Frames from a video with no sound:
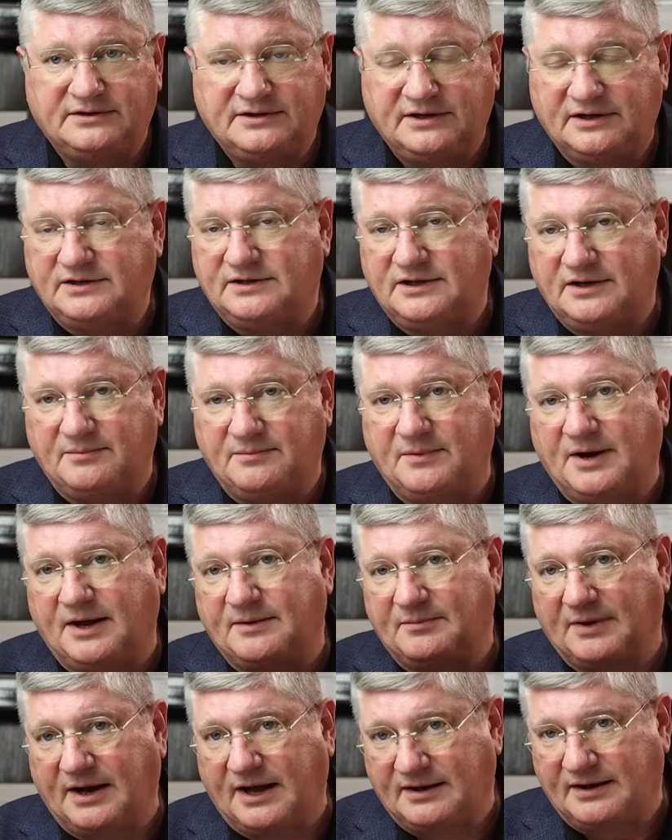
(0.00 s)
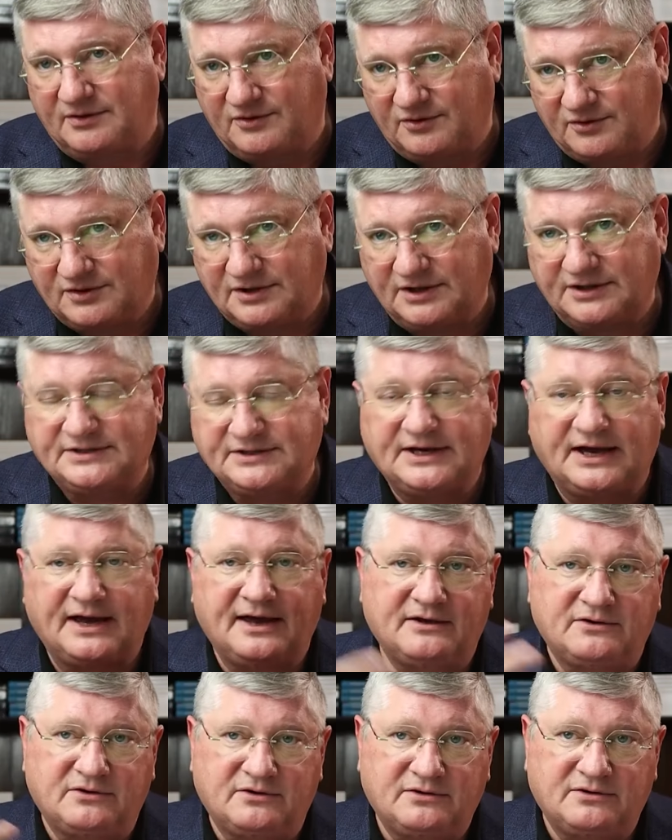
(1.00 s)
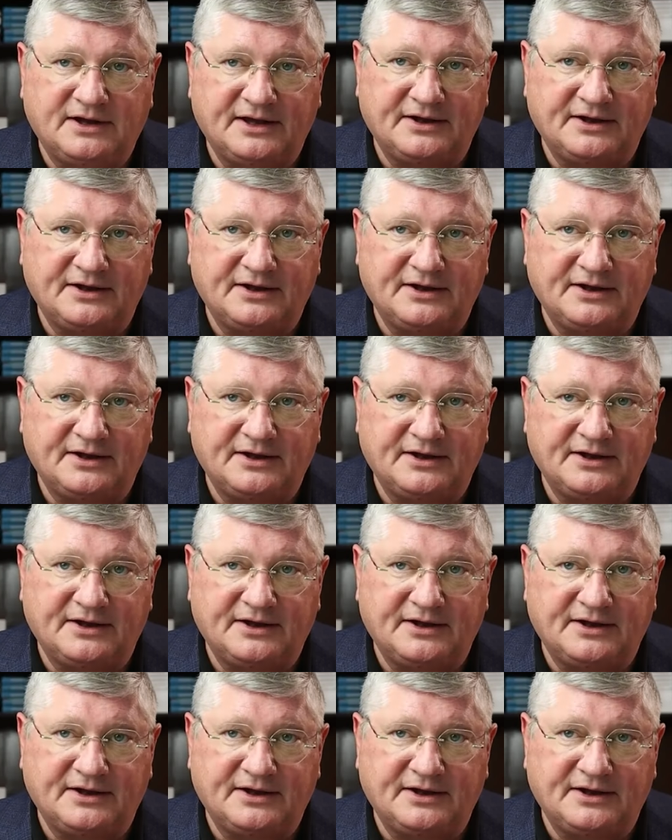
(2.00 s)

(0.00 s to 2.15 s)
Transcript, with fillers: nicotinamide mononucleotide or